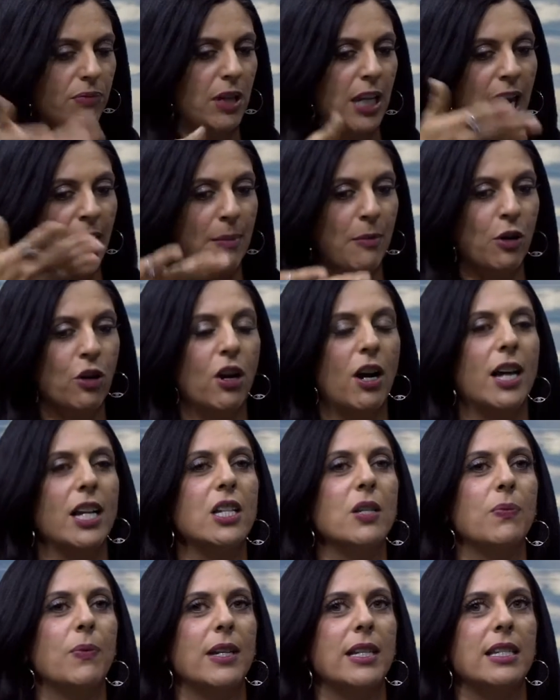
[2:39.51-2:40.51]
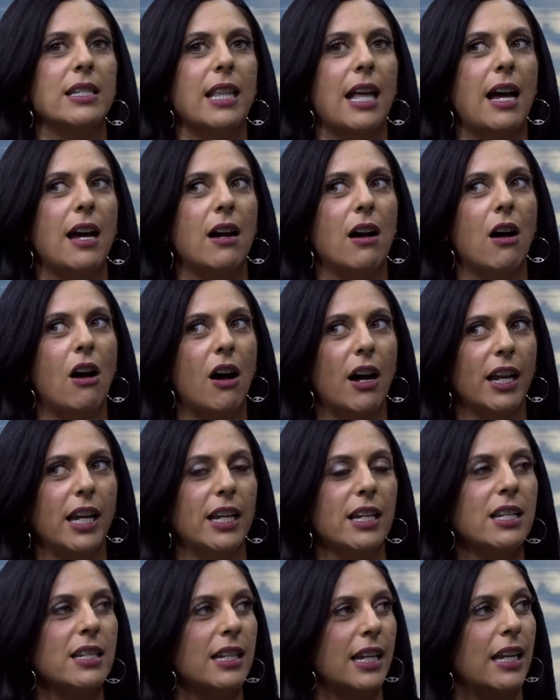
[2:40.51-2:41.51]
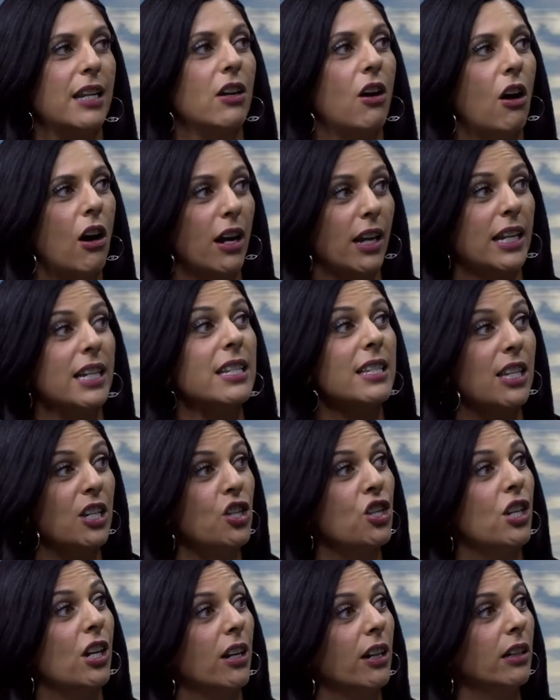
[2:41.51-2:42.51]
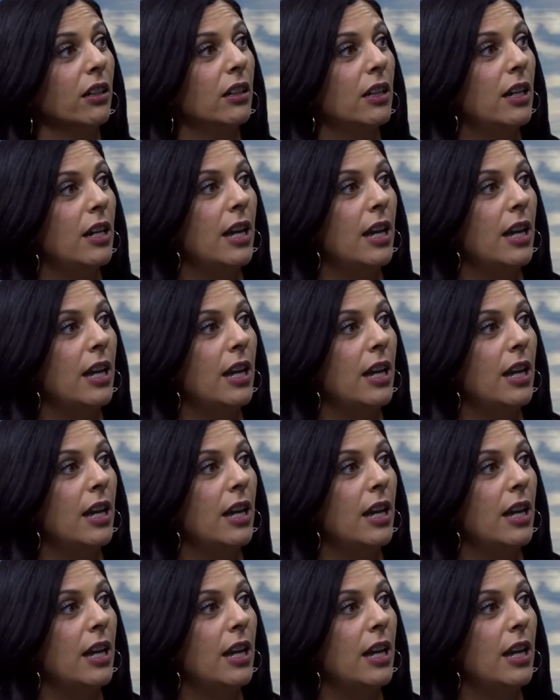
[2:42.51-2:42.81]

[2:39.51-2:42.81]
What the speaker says: came across was that in August this year,